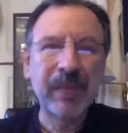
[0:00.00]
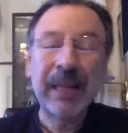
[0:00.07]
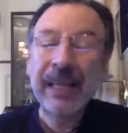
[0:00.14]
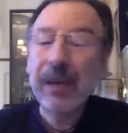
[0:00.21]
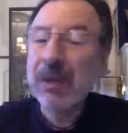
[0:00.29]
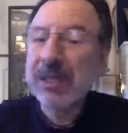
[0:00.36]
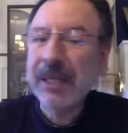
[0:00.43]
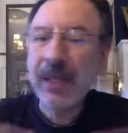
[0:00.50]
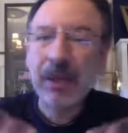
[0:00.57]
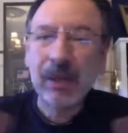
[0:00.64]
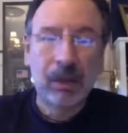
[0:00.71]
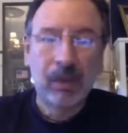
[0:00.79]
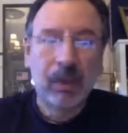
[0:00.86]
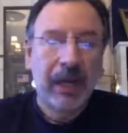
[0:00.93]
Now, they would tell you,
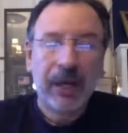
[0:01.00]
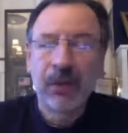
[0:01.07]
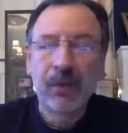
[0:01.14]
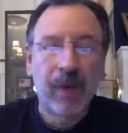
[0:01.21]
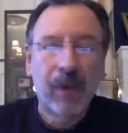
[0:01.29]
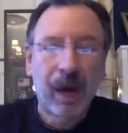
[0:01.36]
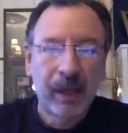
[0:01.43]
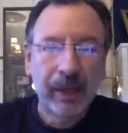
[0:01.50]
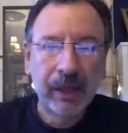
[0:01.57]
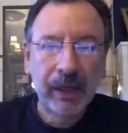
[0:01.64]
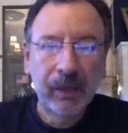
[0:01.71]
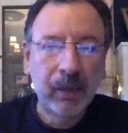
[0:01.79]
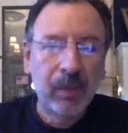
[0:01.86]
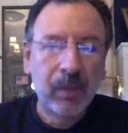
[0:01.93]
look, we're not throttling
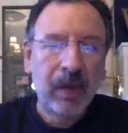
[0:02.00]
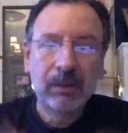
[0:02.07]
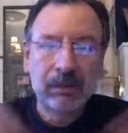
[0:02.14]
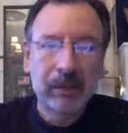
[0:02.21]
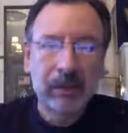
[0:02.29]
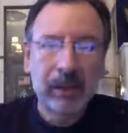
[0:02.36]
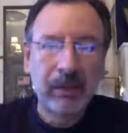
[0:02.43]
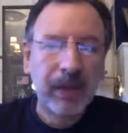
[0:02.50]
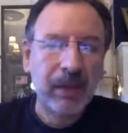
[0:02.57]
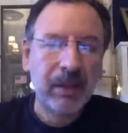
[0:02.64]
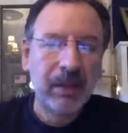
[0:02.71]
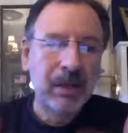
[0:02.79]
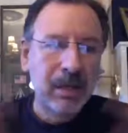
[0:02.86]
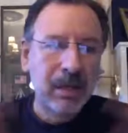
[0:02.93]
it. We want to
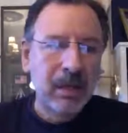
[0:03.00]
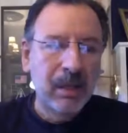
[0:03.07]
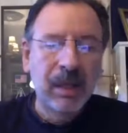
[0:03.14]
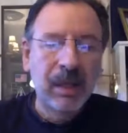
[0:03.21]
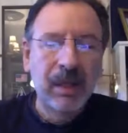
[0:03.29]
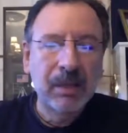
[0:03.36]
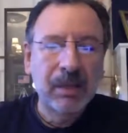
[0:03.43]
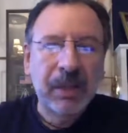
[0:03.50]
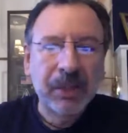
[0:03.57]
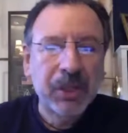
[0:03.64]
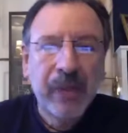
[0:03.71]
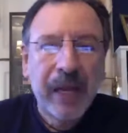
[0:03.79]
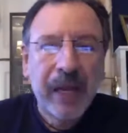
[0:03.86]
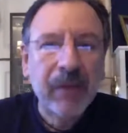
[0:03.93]
innovate as much
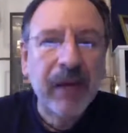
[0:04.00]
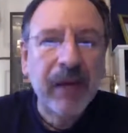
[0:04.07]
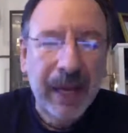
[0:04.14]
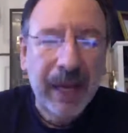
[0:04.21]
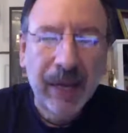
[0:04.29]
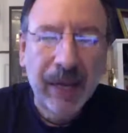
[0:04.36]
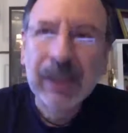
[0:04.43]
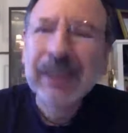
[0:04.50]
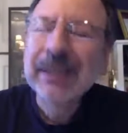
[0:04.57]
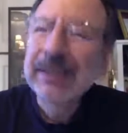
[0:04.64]
as we ever have.